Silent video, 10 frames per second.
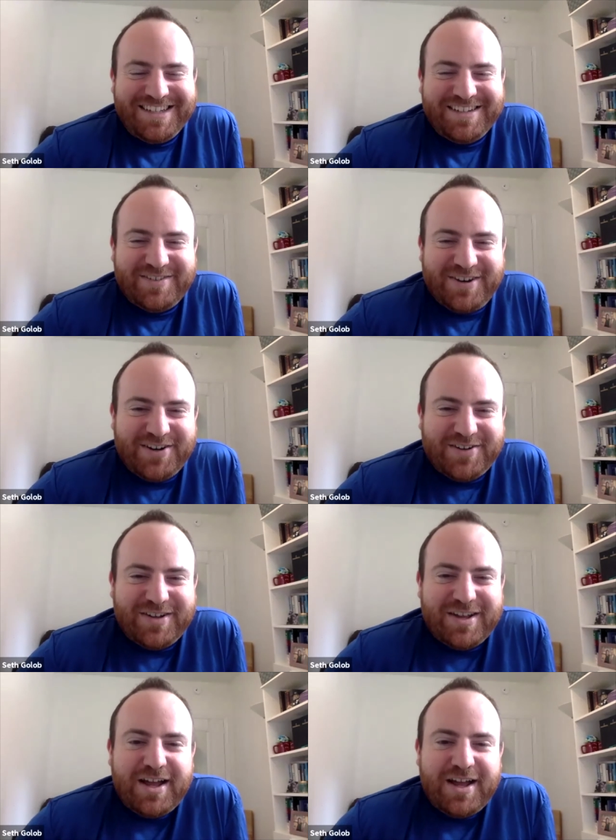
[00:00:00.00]
Very cool.
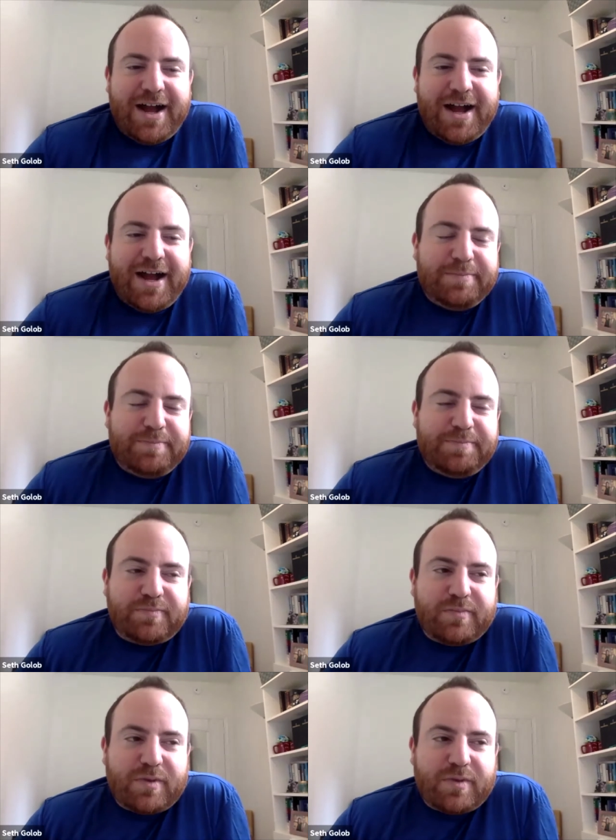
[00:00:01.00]
Um,
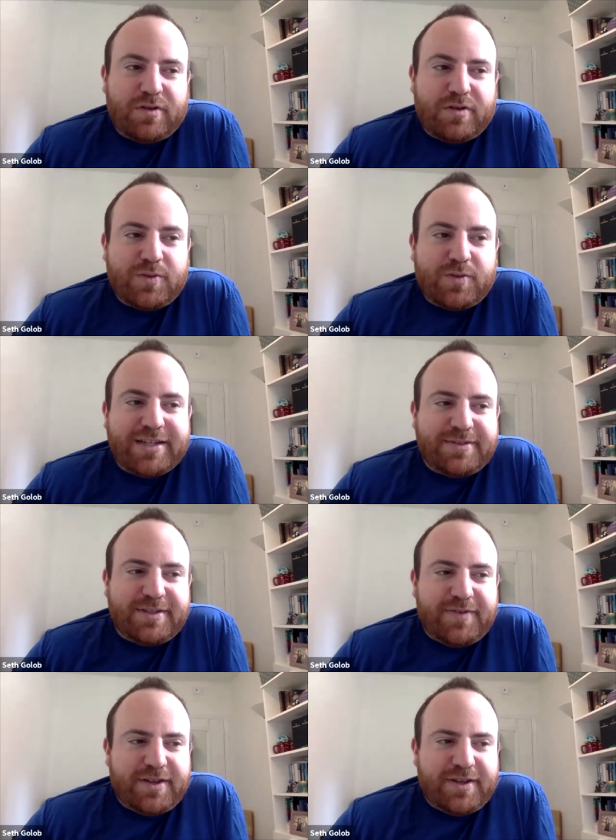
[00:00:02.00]
so why
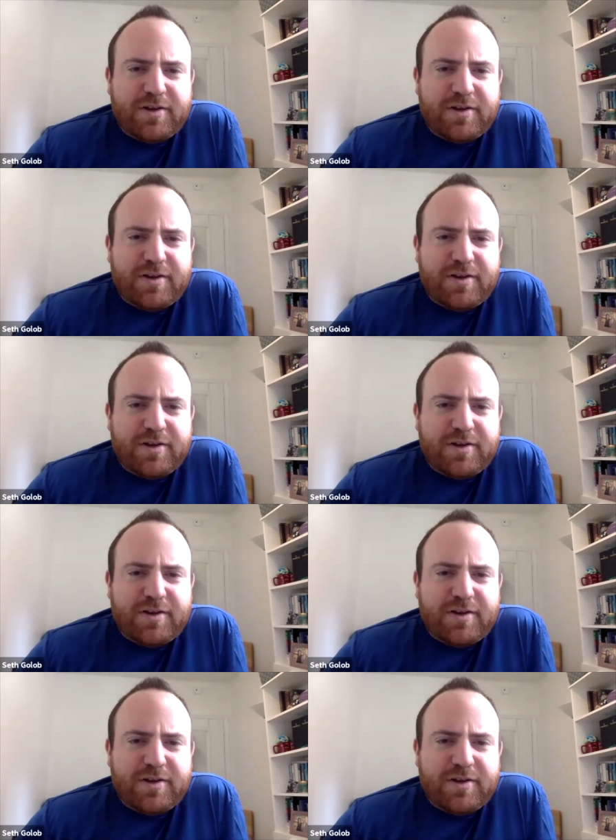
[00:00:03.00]
specifically?